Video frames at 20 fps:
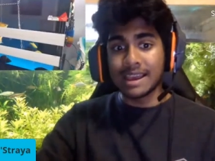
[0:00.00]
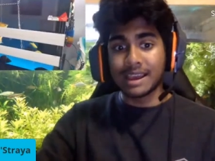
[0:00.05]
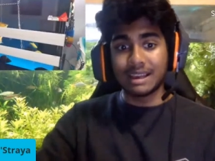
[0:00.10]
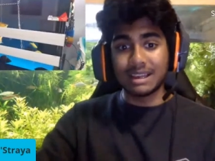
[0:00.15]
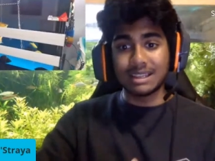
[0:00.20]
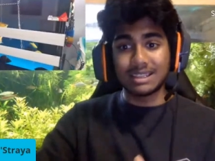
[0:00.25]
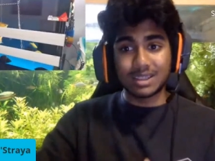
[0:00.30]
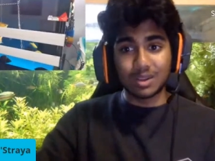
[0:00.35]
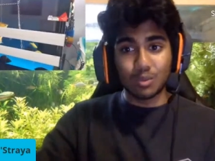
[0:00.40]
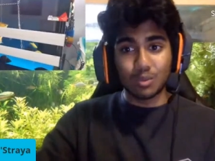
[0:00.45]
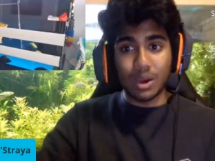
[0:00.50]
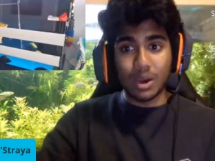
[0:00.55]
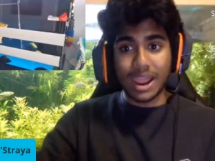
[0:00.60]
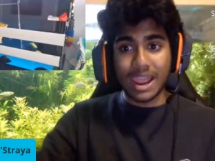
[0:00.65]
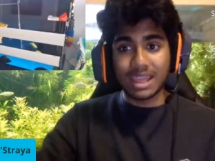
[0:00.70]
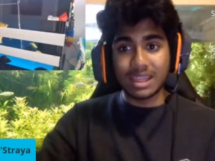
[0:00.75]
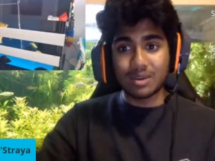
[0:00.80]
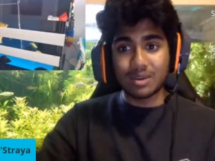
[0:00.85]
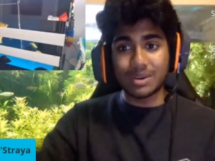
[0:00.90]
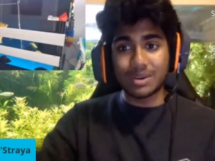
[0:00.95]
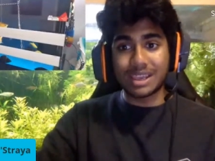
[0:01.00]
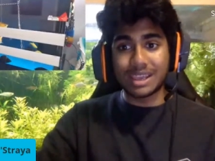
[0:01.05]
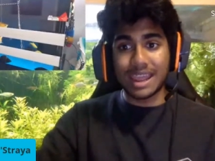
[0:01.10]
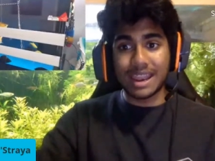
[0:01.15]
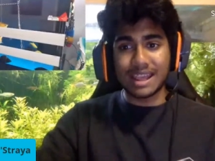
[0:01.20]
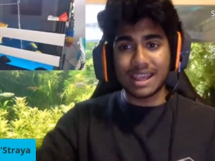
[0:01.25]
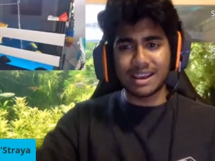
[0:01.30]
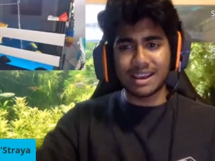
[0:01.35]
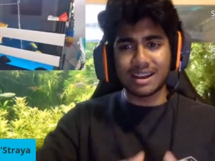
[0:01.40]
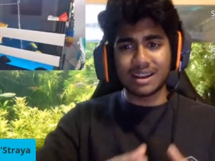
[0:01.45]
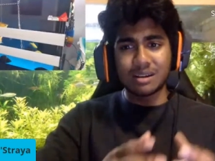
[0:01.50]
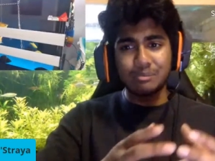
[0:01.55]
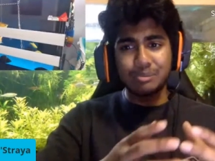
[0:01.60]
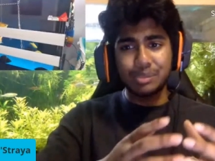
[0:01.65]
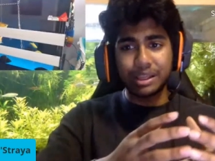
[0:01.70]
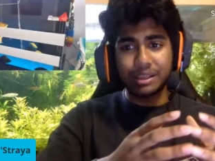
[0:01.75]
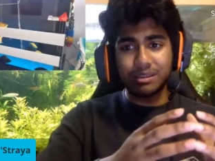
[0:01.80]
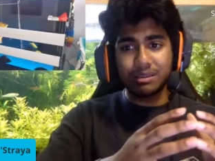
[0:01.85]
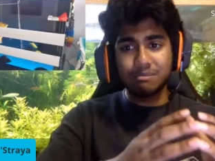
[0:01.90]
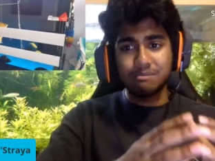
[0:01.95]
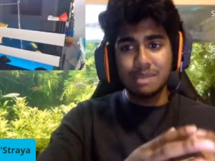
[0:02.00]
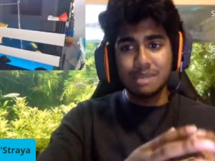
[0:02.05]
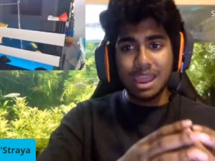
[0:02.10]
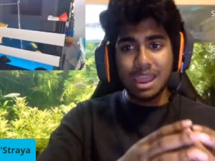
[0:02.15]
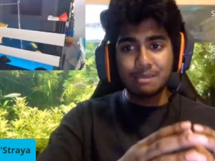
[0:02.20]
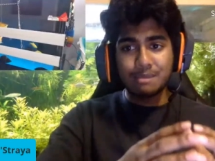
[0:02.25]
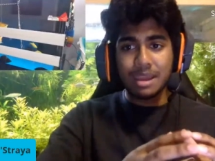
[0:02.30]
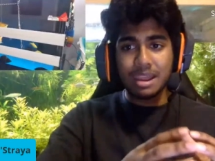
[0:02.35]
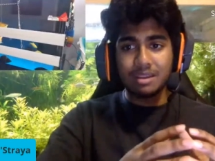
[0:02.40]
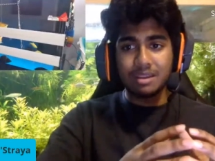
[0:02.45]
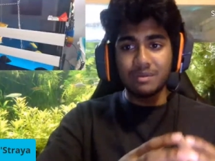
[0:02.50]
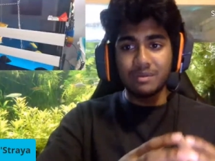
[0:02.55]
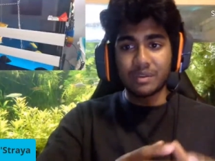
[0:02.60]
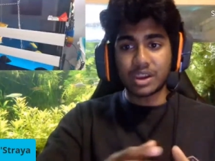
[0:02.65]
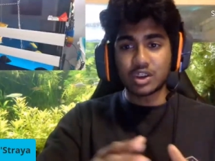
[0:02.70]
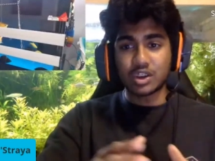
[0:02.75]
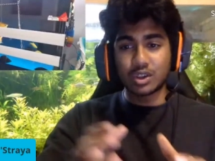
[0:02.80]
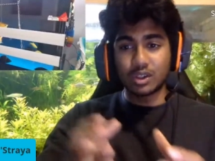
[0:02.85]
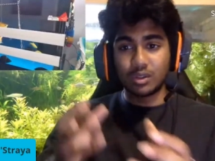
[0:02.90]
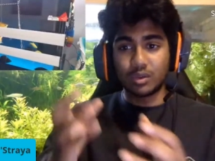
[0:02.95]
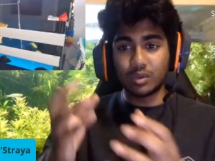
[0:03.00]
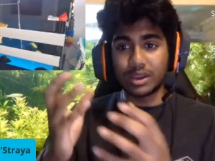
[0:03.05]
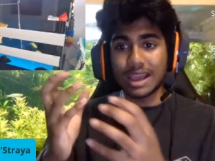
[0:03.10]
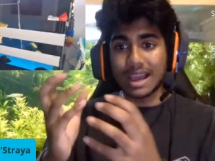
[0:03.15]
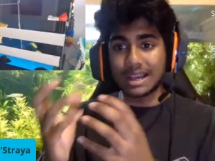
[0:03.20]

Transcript: it's the way that we're getting a completely man made fish look